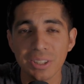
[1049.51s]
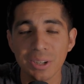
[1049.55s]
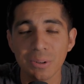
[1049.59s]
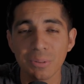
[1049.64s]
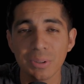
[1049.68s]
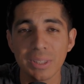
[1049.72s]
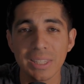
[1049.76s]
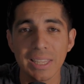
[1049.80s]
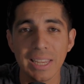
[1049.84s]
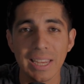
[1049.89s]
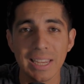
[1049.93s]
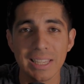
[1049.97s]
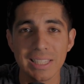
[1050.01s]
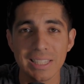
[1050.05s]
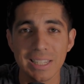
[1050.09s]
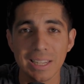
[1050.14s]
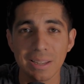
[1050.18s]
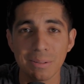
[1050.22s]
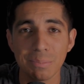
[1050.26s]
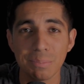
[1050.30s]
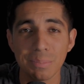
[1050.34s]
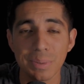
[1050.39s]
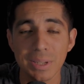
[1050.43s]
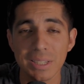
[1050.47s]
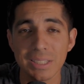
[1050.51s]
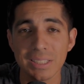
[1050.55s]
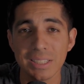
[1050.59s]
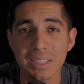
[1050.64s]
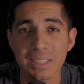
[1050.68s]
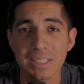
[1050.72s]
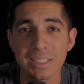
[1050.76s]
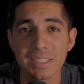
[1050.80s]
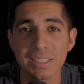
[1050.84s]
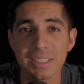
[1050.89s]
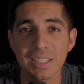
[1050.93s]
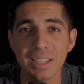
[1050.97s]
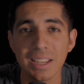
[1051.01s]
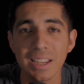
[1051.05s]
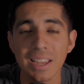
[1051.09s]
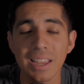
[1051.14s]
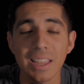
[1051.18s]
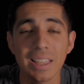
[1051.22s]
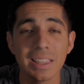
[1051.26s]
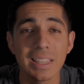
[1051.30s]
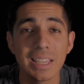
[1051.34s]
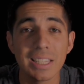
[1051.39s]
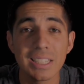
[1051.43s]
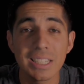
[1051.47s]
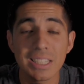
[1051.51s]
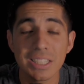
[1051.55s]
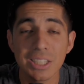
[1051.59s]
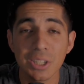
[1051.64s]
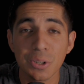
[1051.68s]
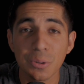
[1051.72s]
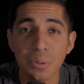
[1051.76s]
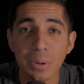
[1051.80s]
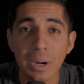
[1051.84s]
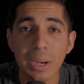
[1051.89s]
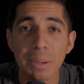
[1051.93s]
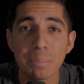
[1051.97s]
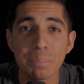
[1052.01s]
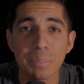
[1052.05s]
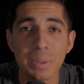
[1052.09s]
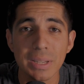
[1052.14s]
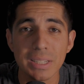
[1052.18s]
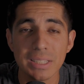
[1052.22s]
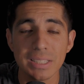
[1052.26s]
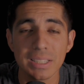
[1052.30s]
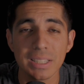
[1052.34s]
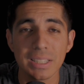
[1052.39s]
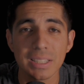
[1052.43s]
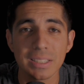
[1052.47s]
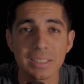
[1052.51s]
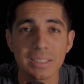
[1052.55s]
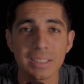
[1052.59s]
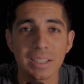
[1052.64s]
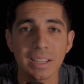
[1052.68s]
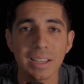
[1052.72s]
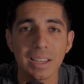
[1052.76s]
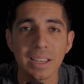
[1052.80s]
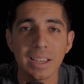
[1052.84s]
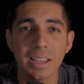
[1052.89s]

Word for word: there with the ATM business. This is a great business.